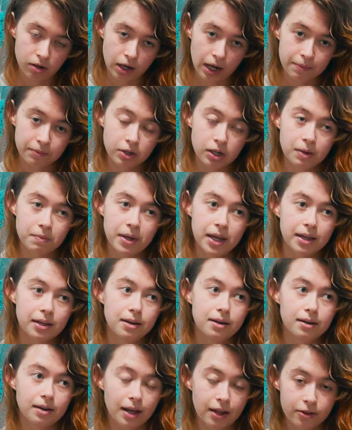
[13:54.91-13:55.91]
I'm going to make
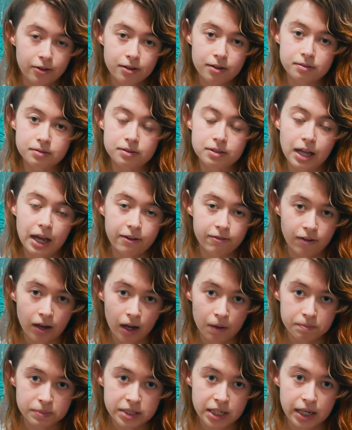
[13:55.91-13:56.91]
another life
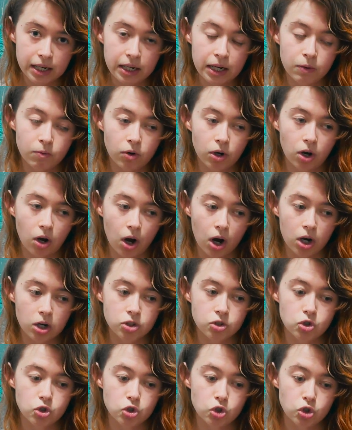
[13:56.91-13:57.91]
update in
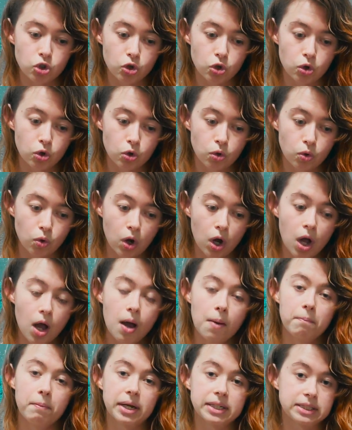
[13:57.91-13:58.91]
regards to
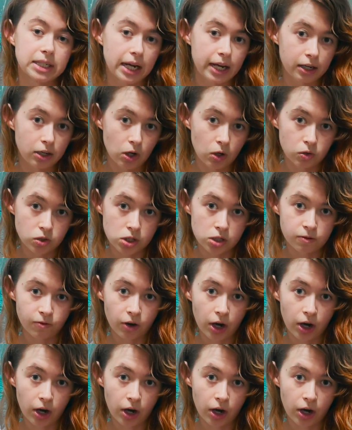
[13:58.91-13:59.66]
my diagnosis for